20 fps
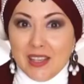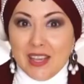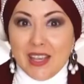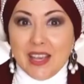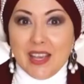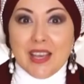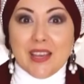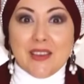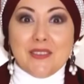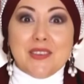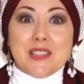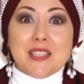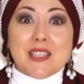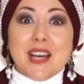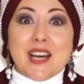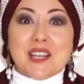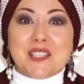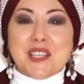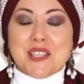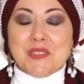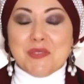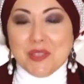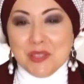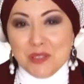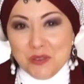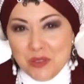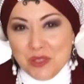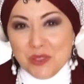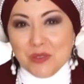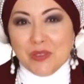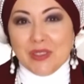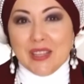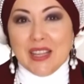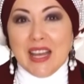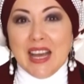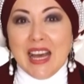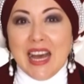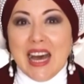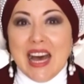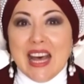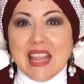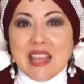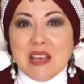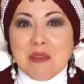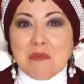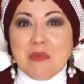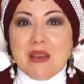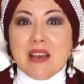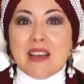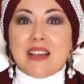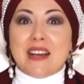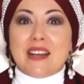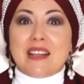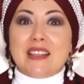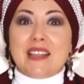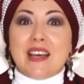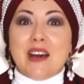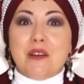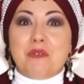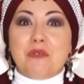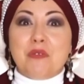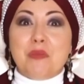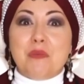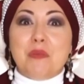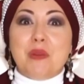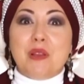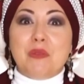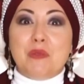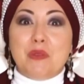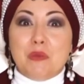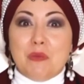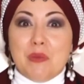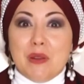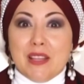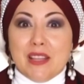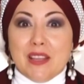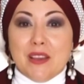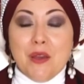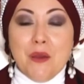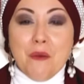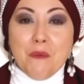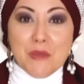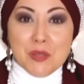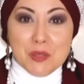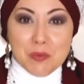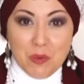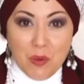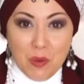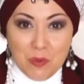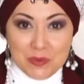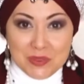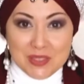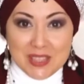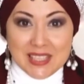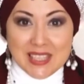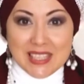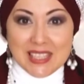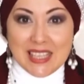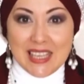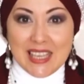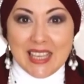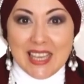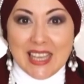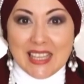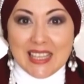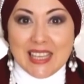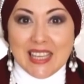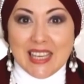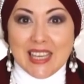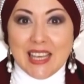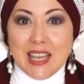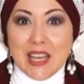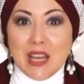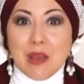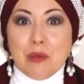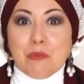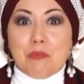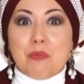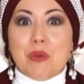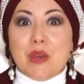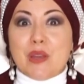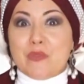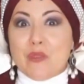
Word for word: were in love. Remember your first love? You felt elation, you wanted to fly,